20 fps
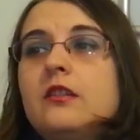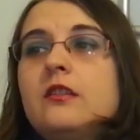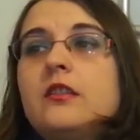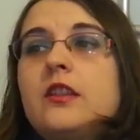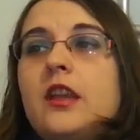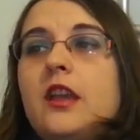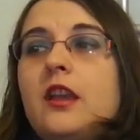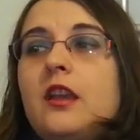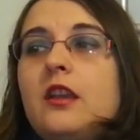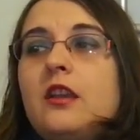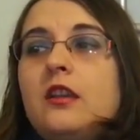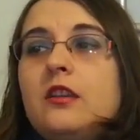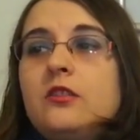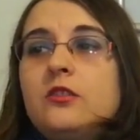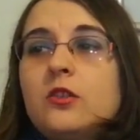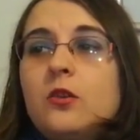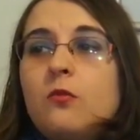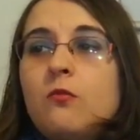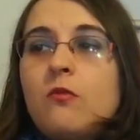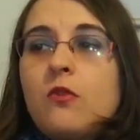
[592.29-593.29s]
they
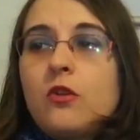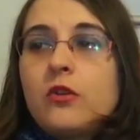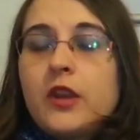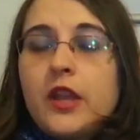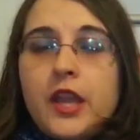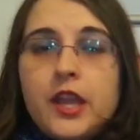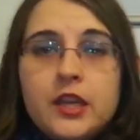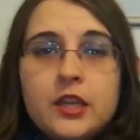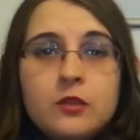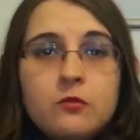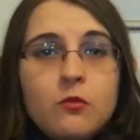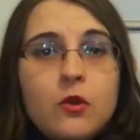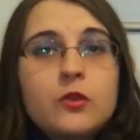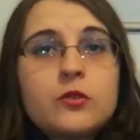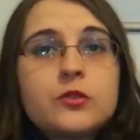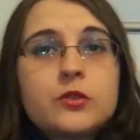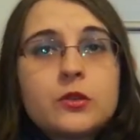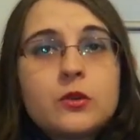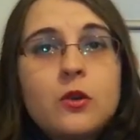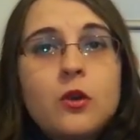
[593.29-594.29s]
don't want
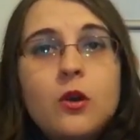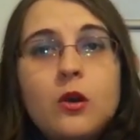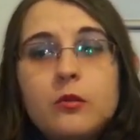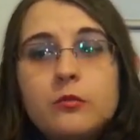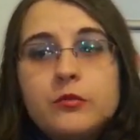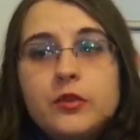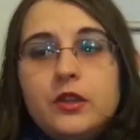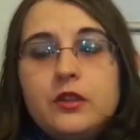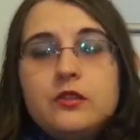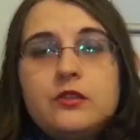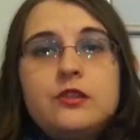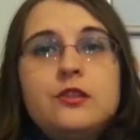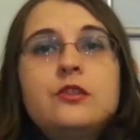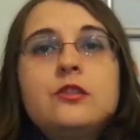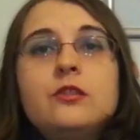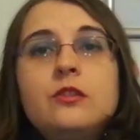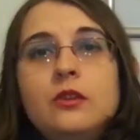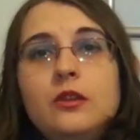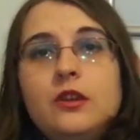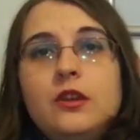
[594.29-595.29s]
anyone to come
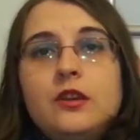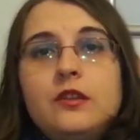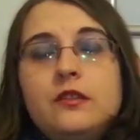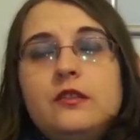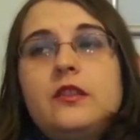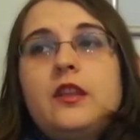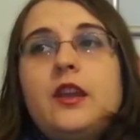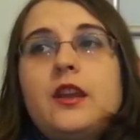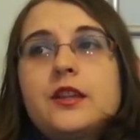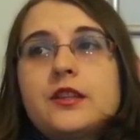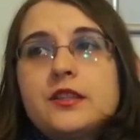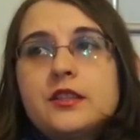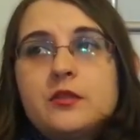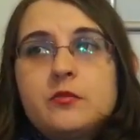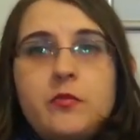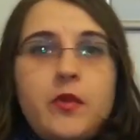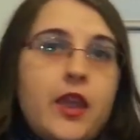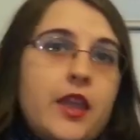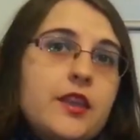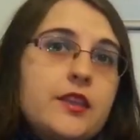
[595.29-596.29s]
into their
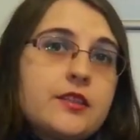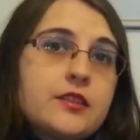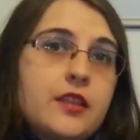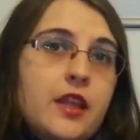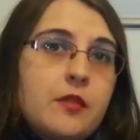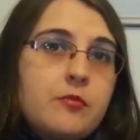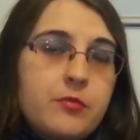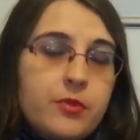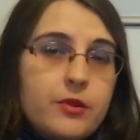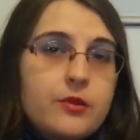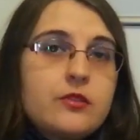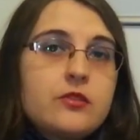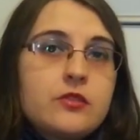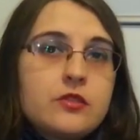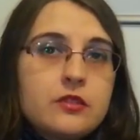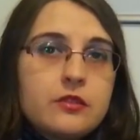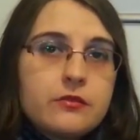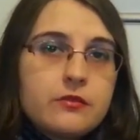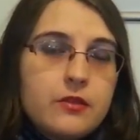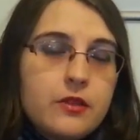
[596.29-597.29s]
space, their
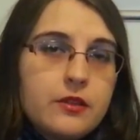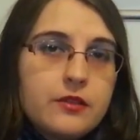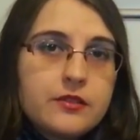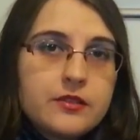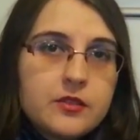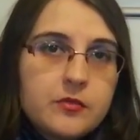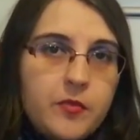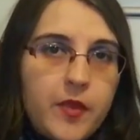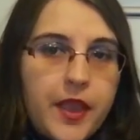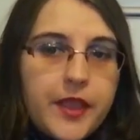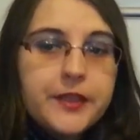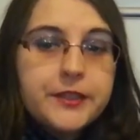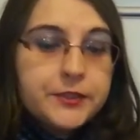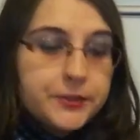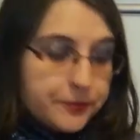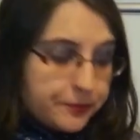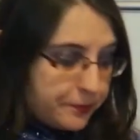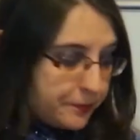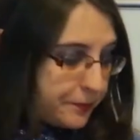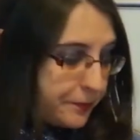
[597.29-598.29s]
personal
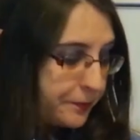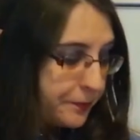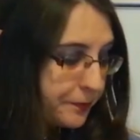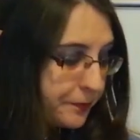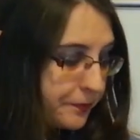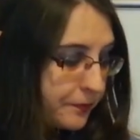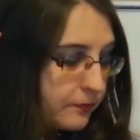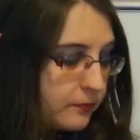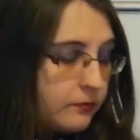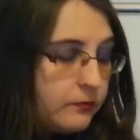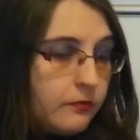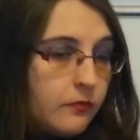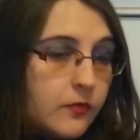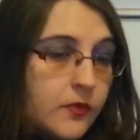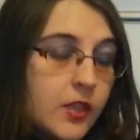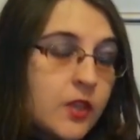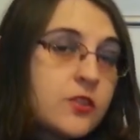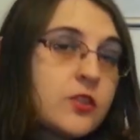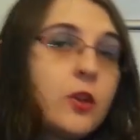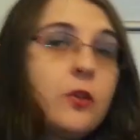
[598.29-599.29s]
space.
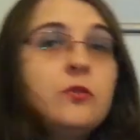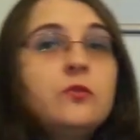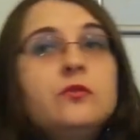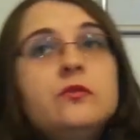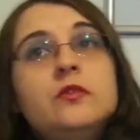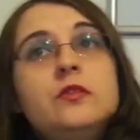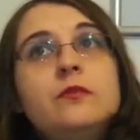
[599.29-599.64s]
So